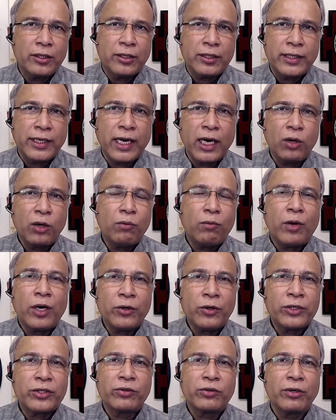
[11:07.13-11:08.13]
now
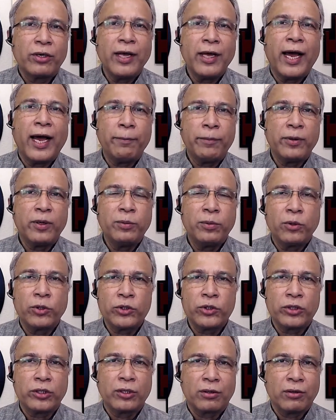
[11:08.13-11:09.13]
what's going to happen
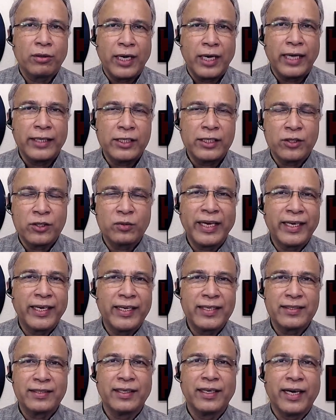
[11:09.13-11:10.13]
post-corona. And this is my
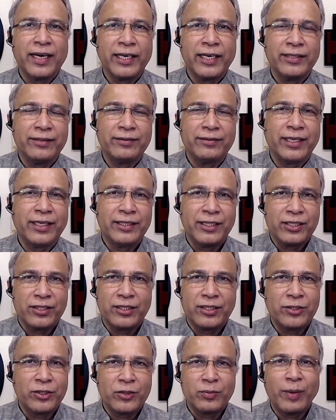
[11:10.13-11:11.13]
guess, and I
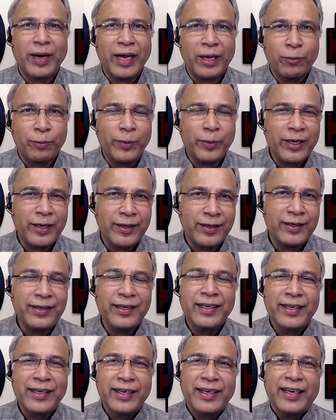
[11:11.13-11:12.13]
just this is my opinion,
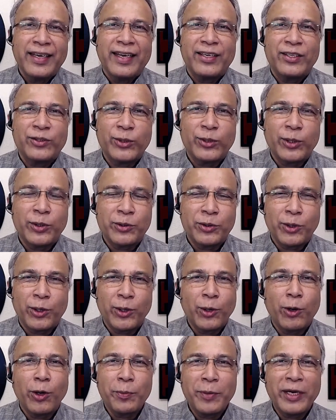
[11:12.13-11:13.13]
so
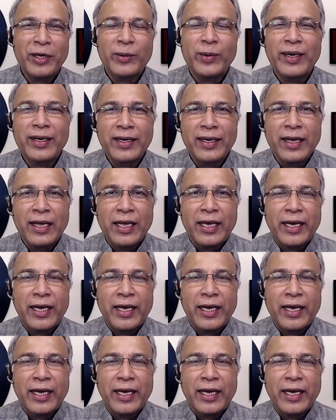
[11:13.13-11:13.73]
don't hold me to it.